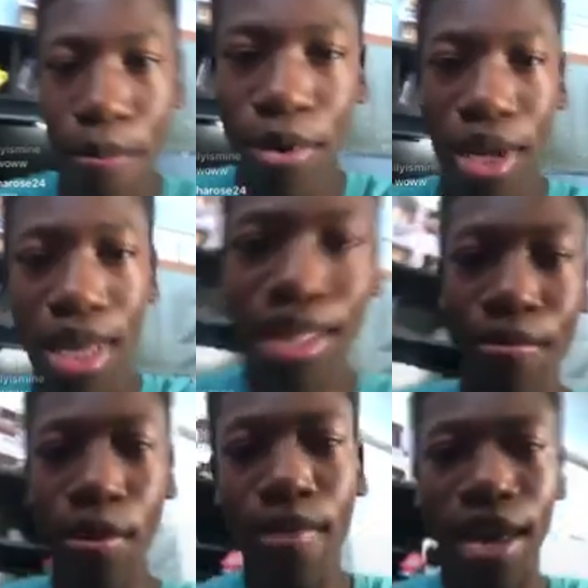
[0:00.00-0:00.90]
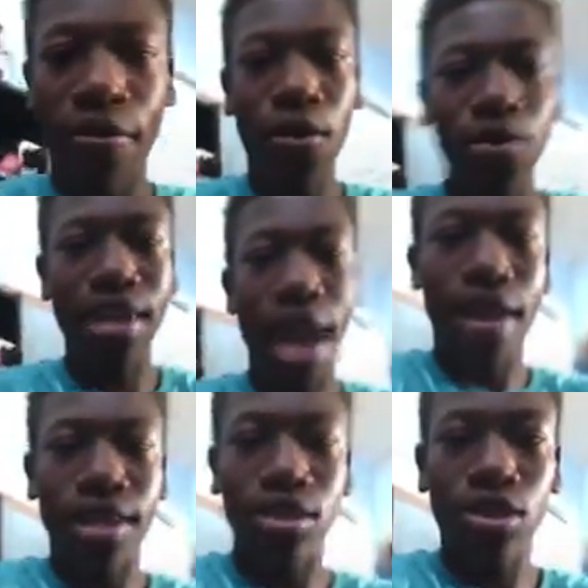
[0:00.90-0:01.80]
put my phone
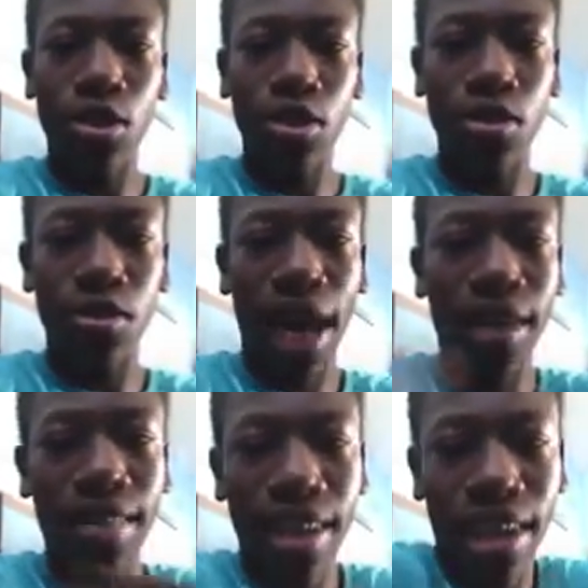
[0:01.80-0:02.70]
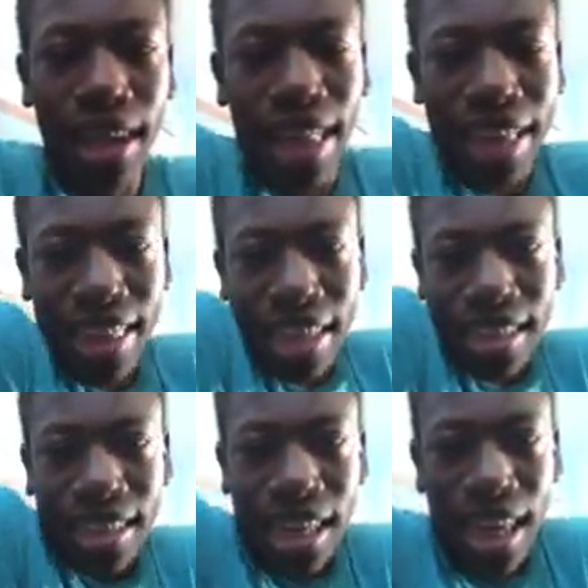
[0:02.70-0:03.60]
down and show you, kind of like
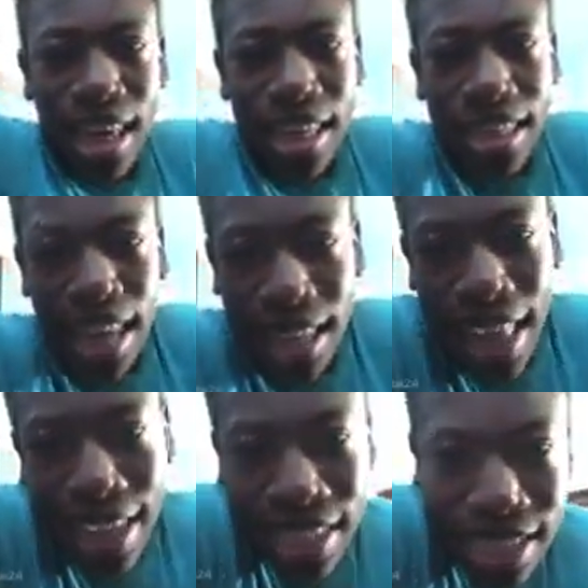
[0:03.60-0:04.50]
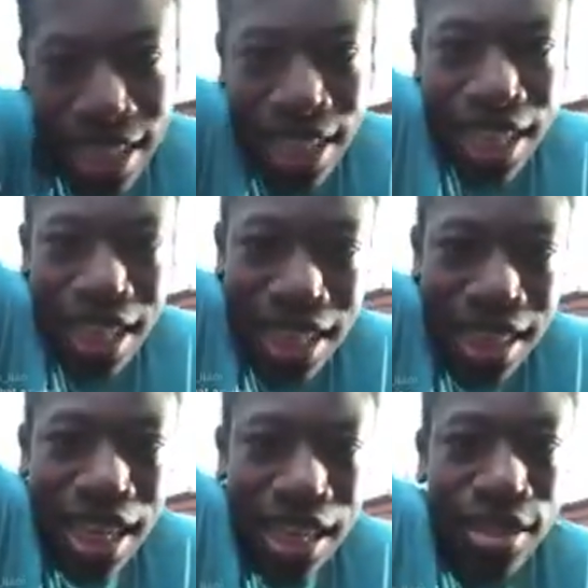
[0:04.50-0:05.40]
this. He's kind of like
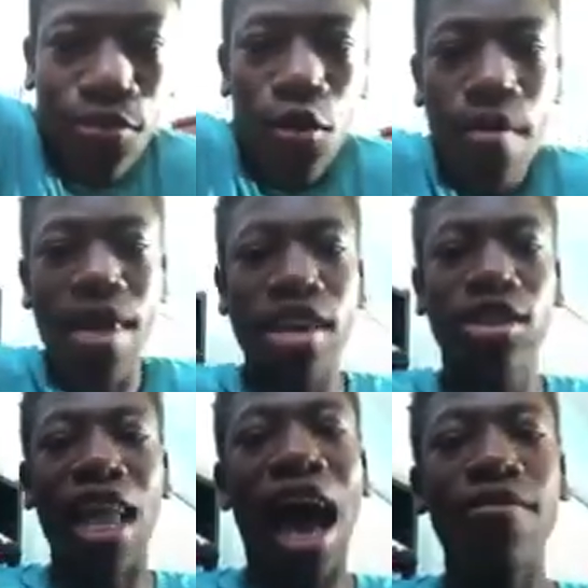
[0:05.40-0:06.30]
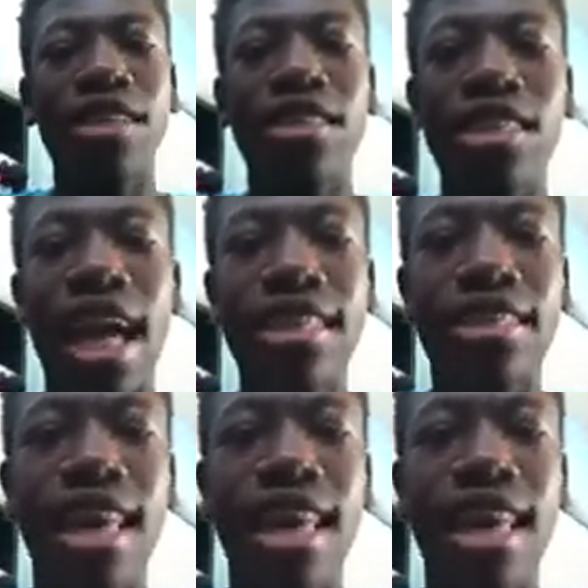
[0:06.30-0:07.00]
this formation. Obviously that's